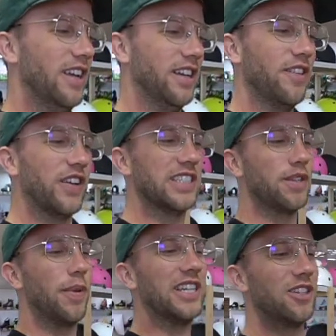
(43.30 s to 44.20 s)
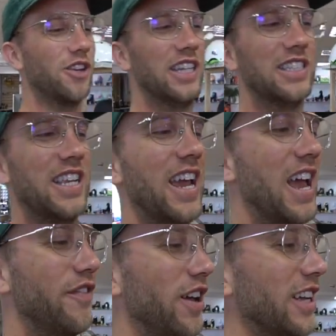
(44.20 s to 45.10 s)
I don't think it's the best looking skate
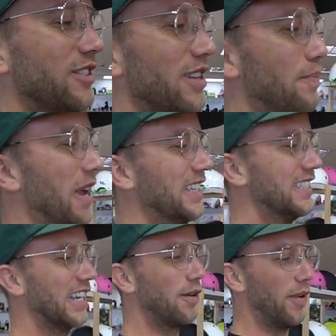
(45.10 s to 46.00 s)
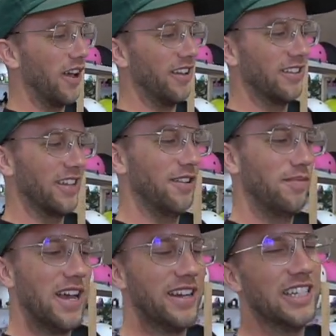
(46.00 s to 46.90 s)
ever. It's really basic, but
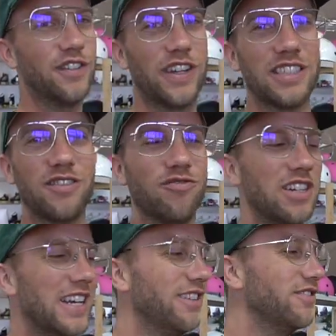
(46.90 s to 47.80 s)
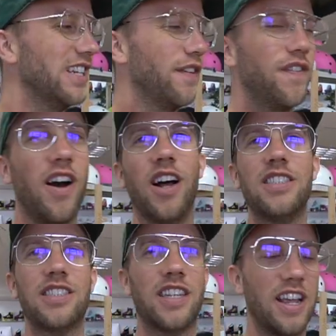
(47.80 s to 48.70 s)
man, these things are really, really
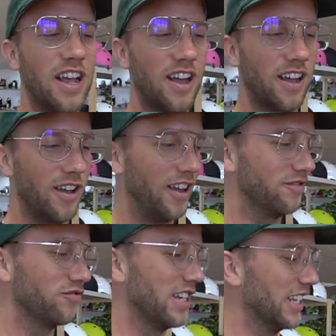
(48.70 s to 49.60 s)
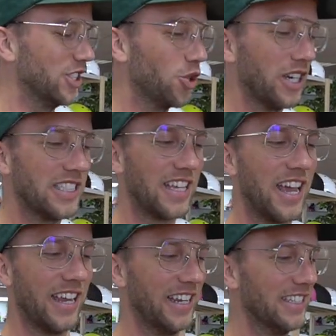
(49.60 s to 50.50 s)
fast. I've really enjoyed
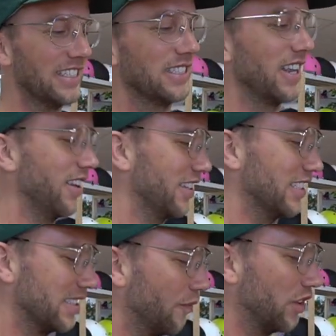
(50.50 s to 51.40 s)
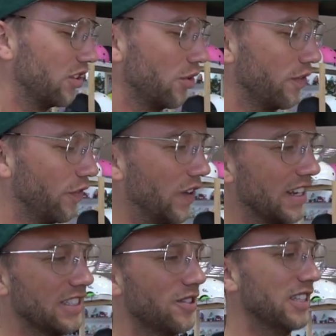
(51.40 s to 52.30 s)
skating these. It's something to do with the
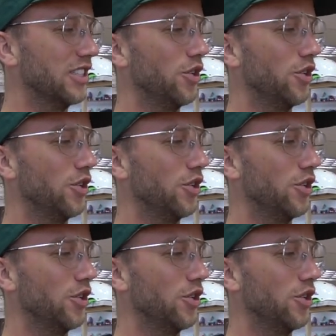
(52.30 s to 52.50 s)
fact that it's got this